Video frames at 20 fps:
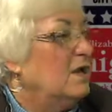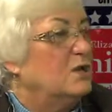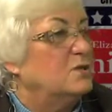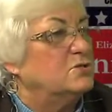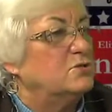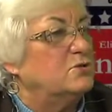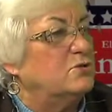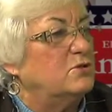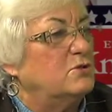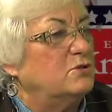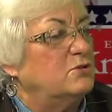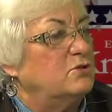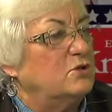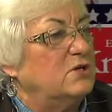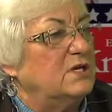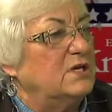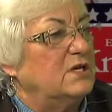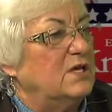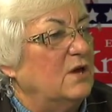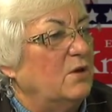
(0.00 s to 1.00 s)
So they're
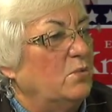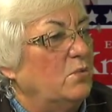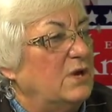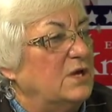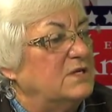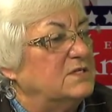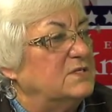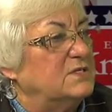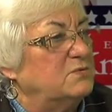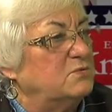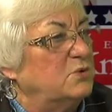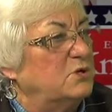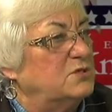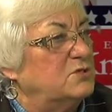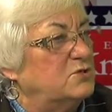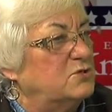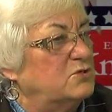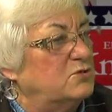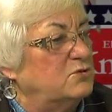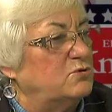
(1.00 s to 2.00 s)
looking at ways in
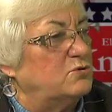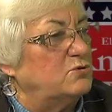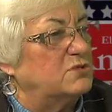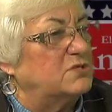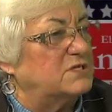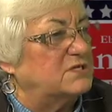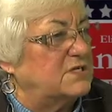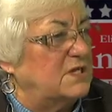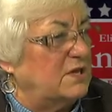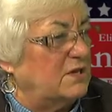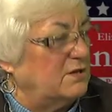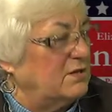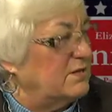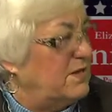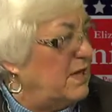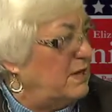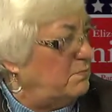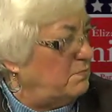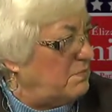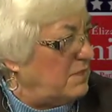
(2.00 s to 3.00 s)
which to scale
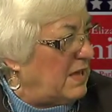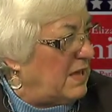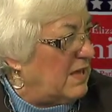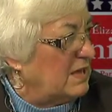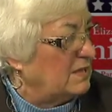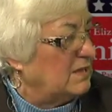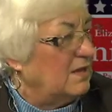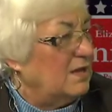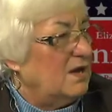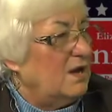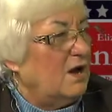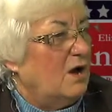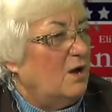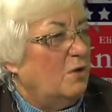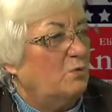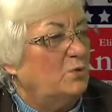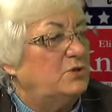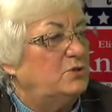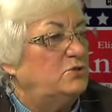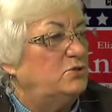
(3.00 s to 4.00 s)
that back.
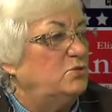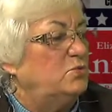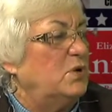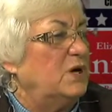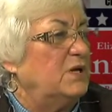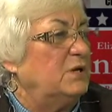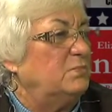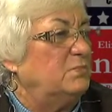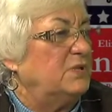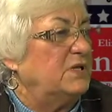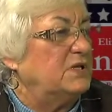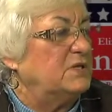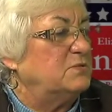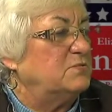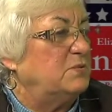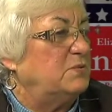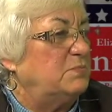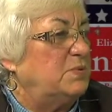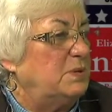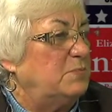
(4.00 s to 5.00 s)
We do want a place
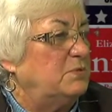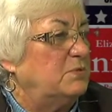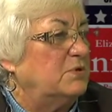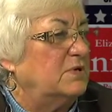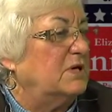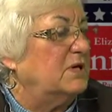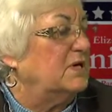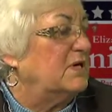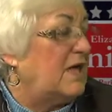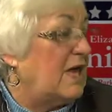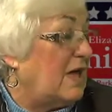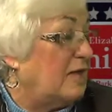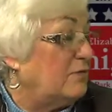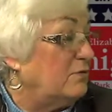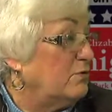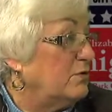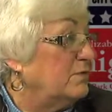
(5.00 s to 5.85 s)
where people can gather.